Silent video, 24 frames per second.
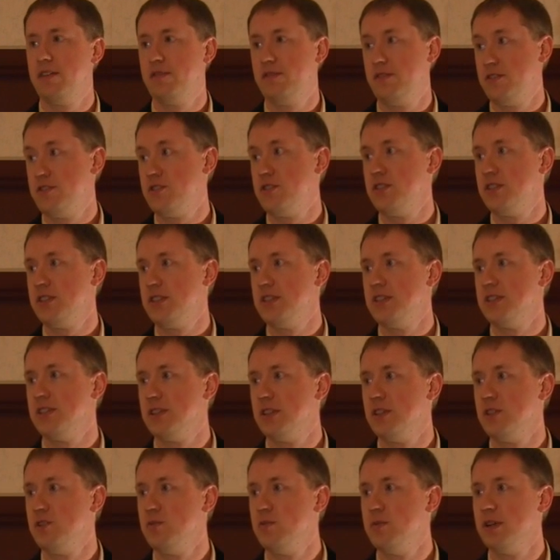and efficiencies
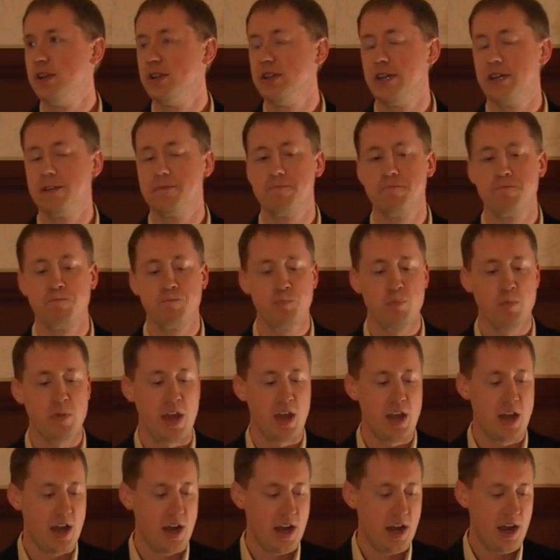in the new building.
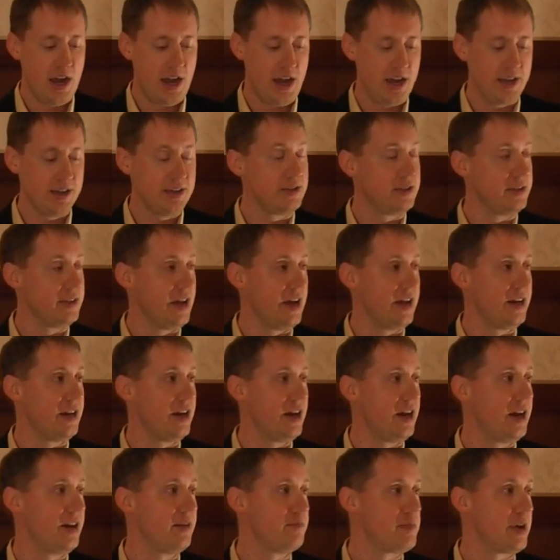
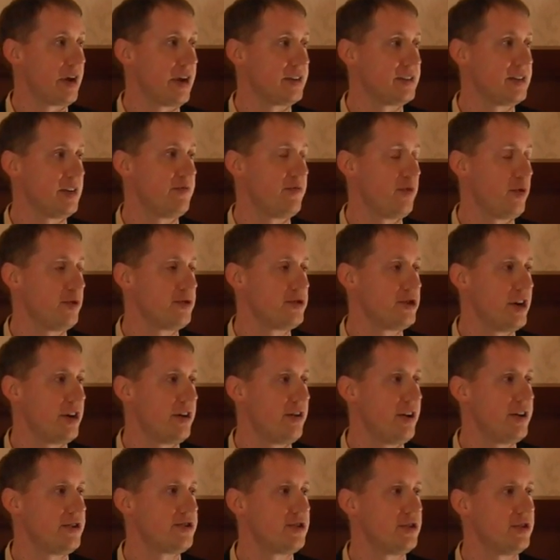Because I'm fourth
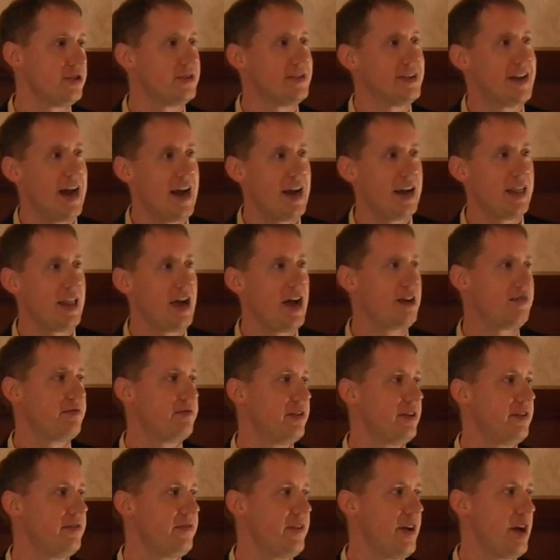generation, there's not a lot
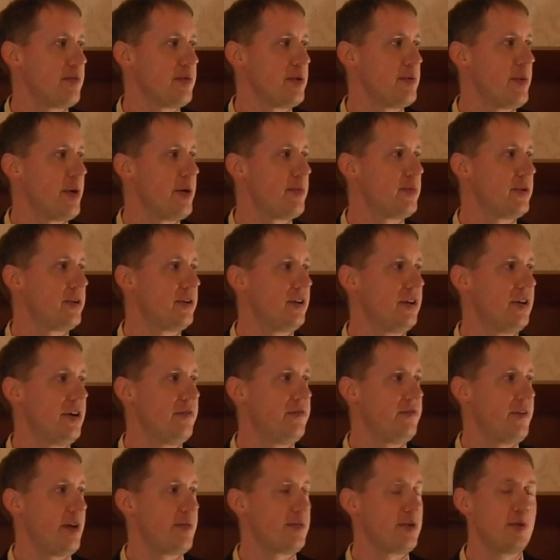of
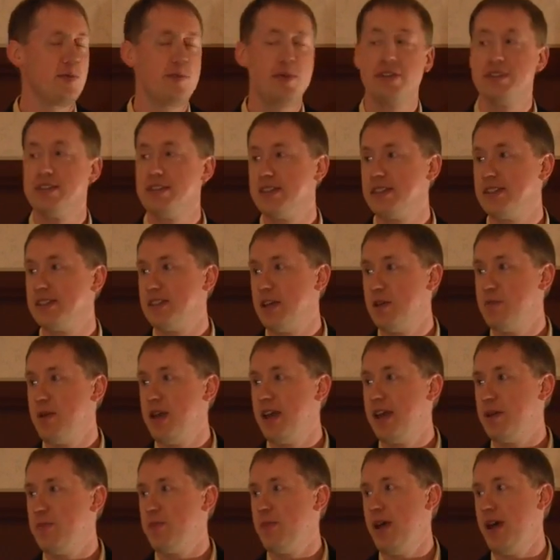family-owned businesses that
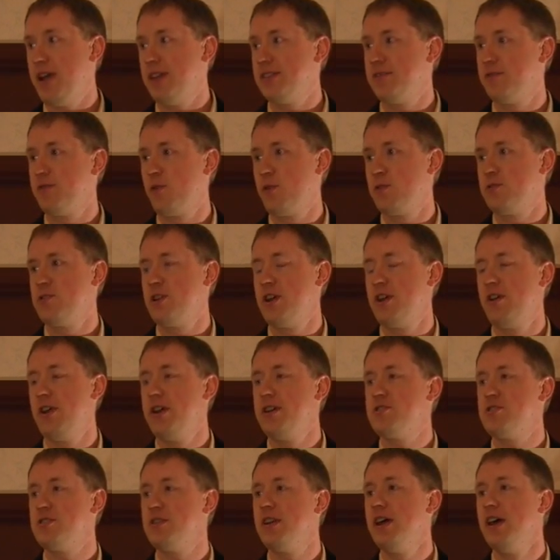make it past the fourth
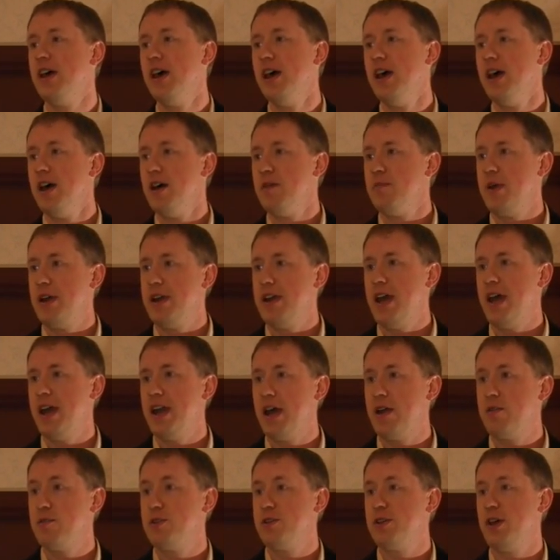generation. My dad
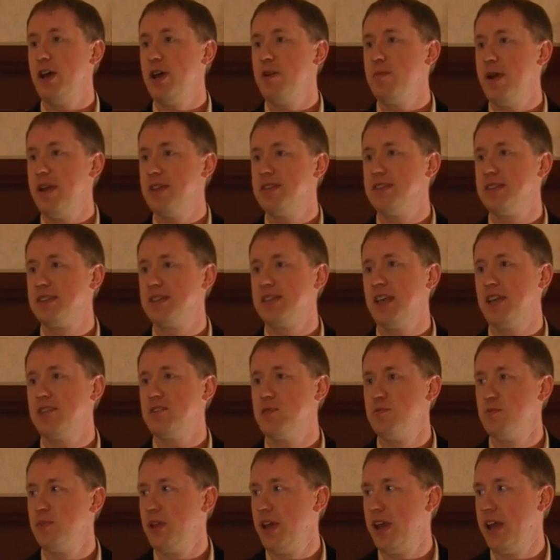and I were talking about
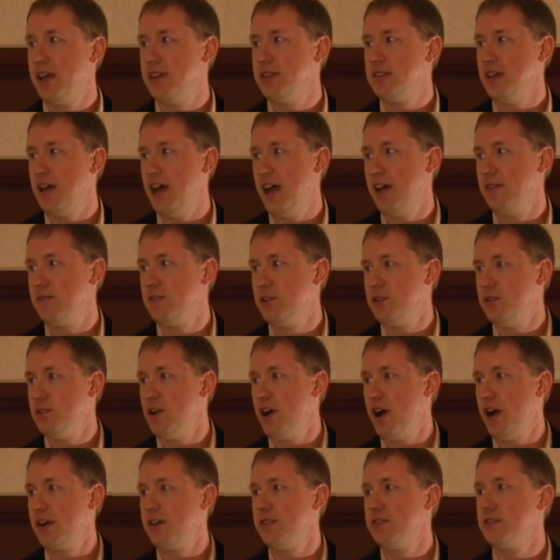succession plans. I have 2
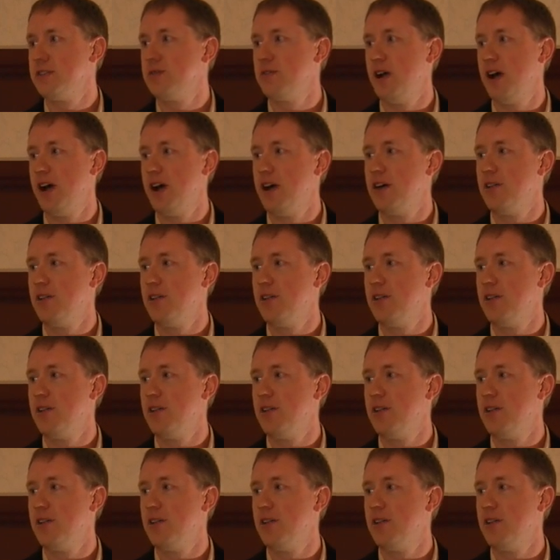daughters,